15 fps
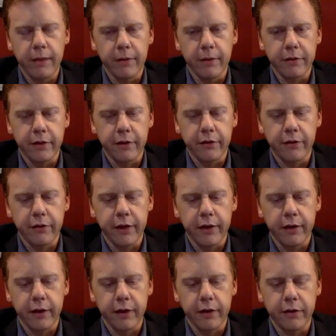administration is
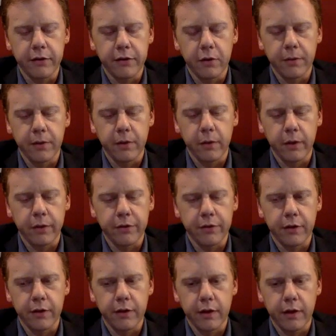handling it is an open
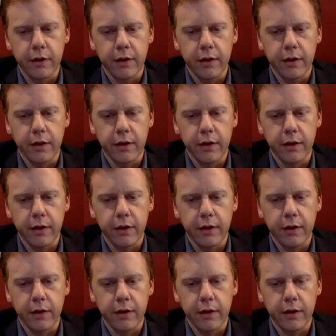question.